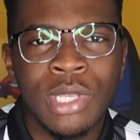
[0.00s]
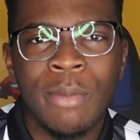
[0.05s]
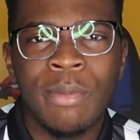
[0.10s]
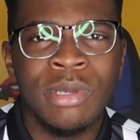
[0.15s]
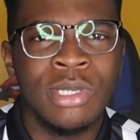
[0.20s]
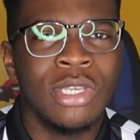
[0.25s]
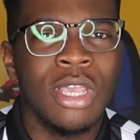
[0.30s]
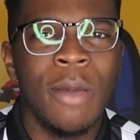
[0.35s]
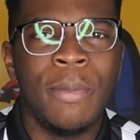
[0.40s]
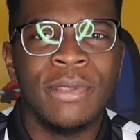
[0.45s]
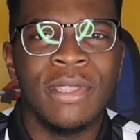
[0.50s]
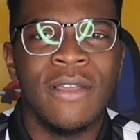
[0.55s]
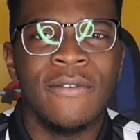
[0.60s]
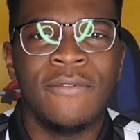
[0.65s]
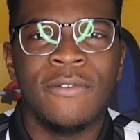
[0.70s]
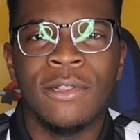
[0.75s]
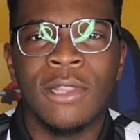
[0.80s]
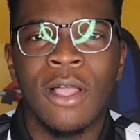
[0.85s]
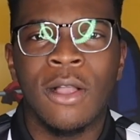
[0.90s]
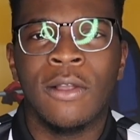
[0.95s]
I've been shopping at
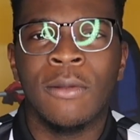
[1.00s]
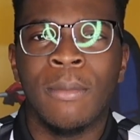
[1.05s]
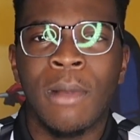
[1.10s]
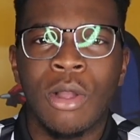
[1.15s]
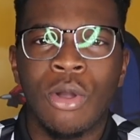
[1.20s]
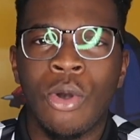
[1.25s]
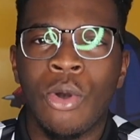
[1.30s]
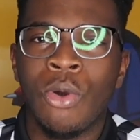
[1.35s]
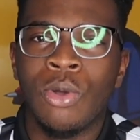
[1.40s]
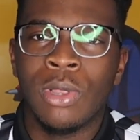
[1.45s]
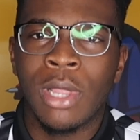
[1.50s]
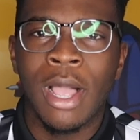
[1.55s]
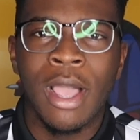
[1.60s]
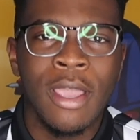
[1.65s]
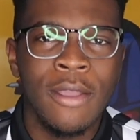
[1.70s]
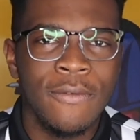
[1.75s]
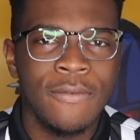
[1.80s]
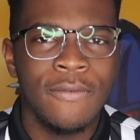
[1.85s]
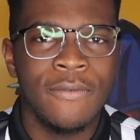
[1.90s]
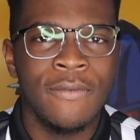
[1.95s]
Footlocker my whole
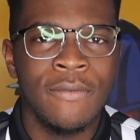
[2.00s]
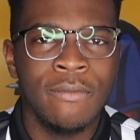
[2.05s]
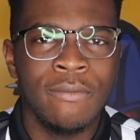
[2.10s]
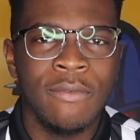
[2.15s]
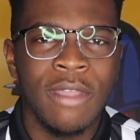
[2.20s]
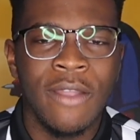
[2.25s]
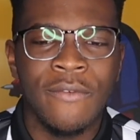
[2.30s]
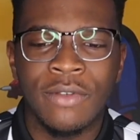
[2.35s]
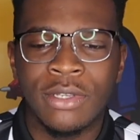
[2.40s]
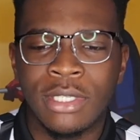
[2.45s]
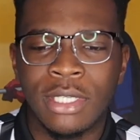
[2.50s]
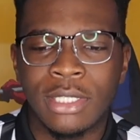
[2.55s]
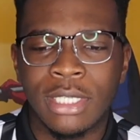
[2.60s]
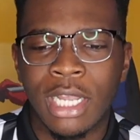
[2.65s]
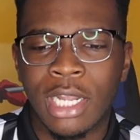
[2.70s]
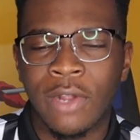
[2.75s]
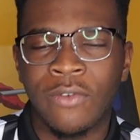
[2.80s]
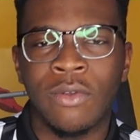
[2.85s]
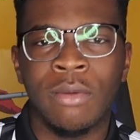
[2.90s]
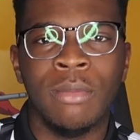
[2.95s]
life, ever since
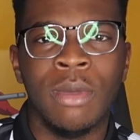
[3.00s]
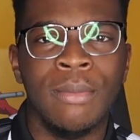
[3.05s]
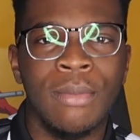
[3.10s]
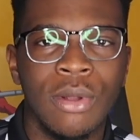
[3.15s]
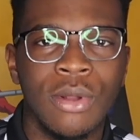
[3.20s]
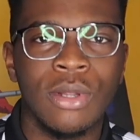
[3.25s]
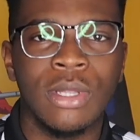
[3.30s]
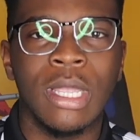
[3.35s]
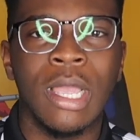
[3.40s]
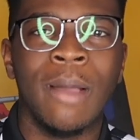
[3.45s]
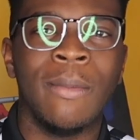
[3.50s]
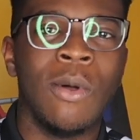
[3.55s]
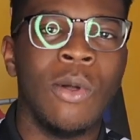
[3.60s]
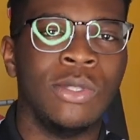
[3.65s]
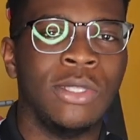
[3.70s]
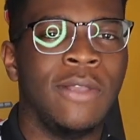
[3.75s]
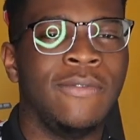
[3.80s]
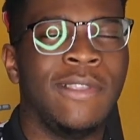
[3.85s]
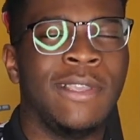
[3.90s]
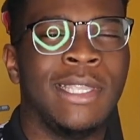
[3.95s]
I can remember, and now I'm
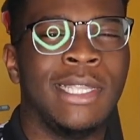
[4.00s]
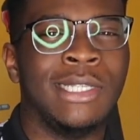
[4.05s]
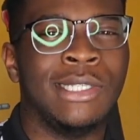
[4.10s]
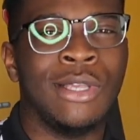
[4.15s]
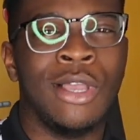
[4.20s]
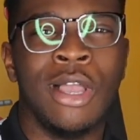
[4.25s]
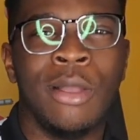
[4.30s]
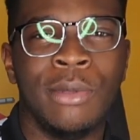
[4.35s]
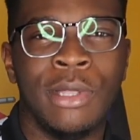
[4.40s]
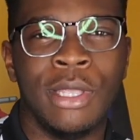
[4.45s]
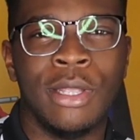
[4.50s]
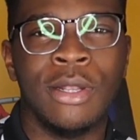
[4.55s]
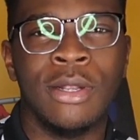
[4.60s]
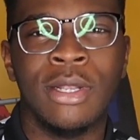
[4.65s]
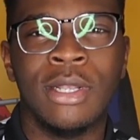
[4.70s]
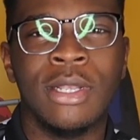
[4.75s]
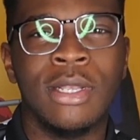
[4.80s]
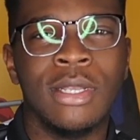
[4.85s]
old enough to get a job there.